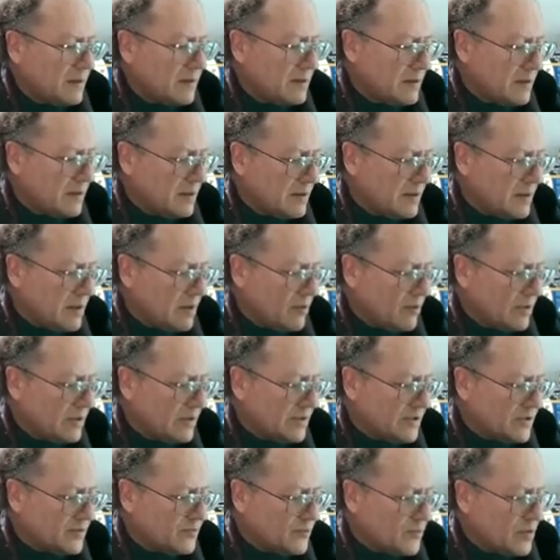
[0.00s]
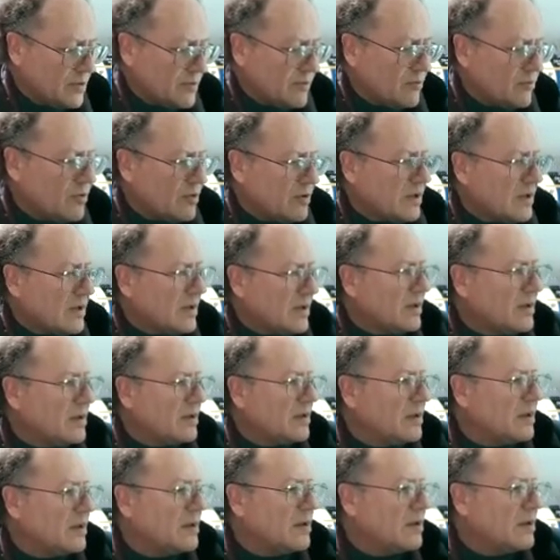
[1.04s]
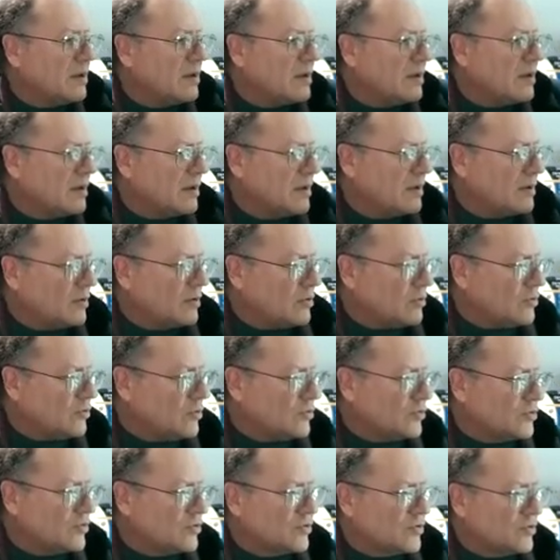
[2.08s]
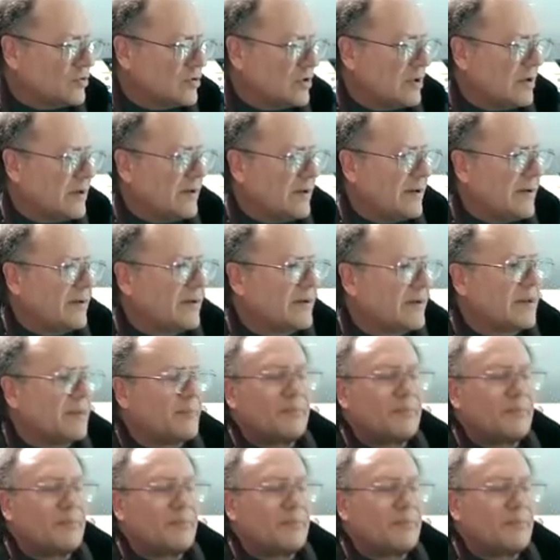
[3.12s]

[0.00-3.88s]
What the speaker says: And now in this problem, we're gonna use the